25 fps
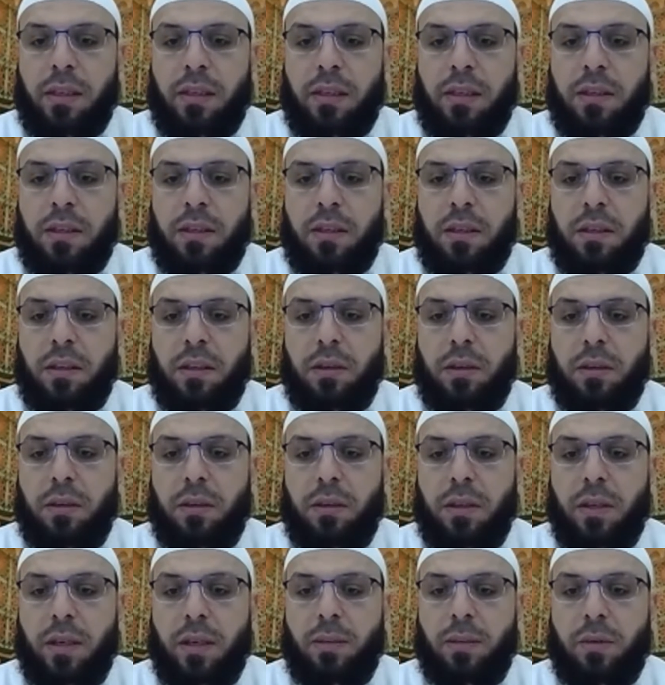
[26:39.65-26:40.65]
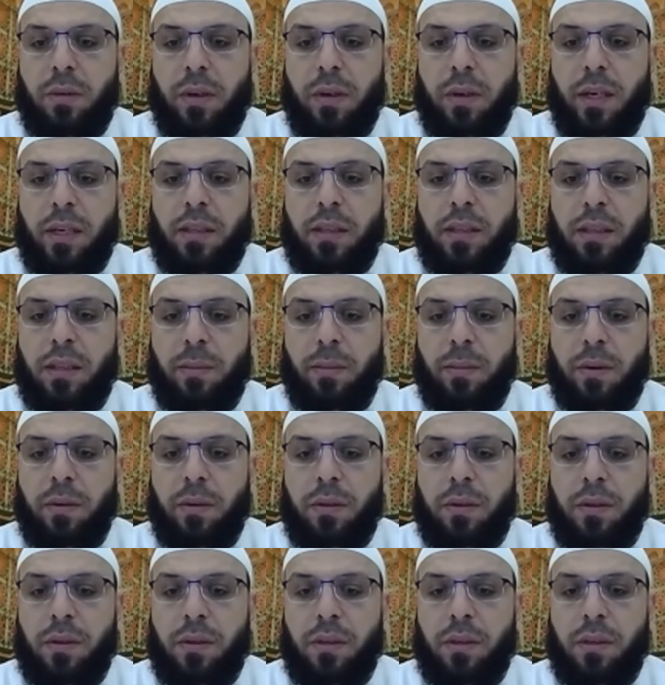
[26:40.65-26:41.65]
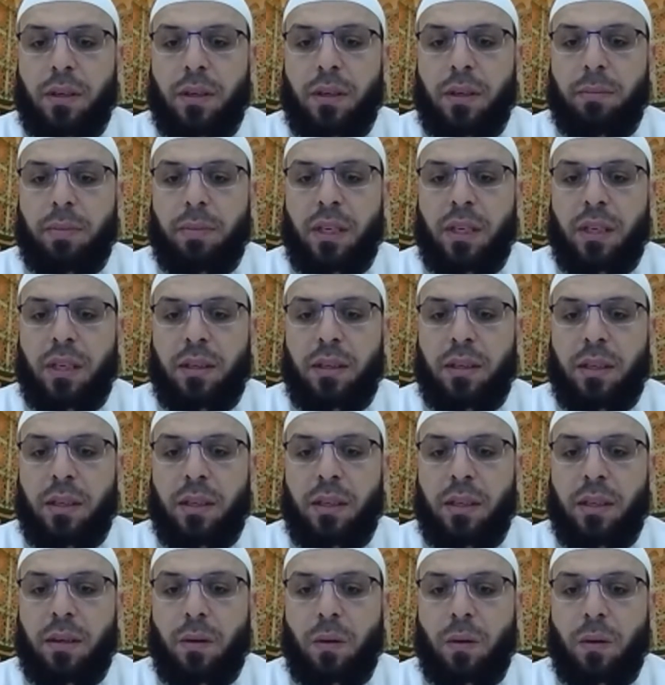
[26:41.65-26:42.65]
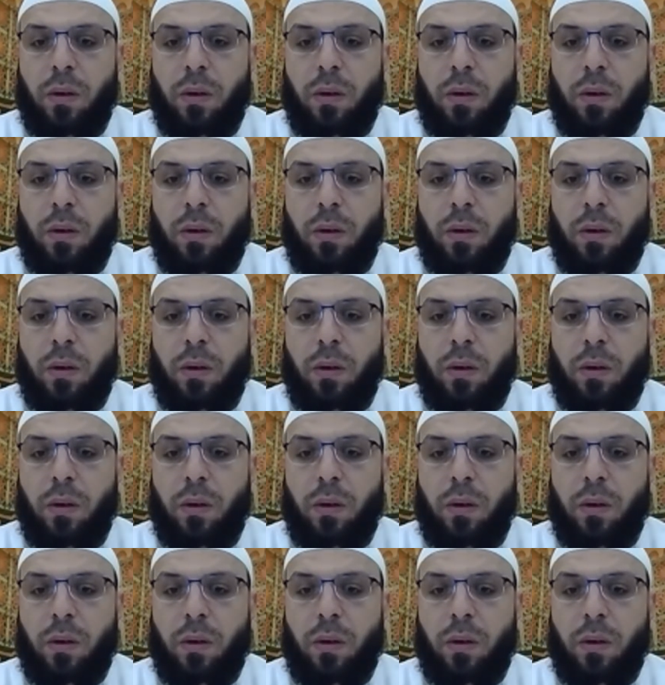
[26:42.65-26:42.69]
Is this a good time to ask about CBD